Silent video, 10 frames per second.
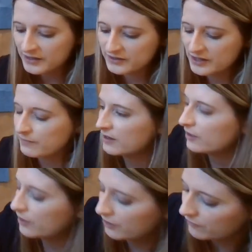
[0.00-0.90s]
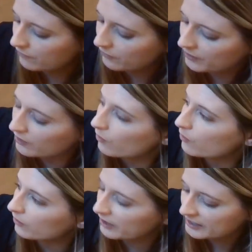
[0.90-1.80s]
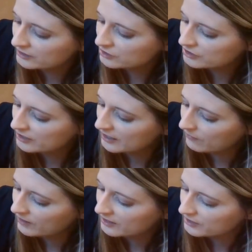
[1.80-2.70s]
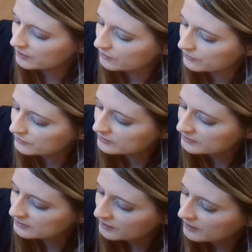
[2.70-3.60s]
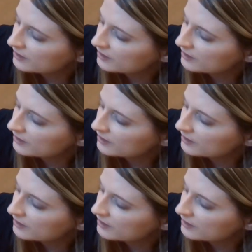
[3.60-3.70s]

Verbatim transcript: So I'm going to look for an orange that I want to use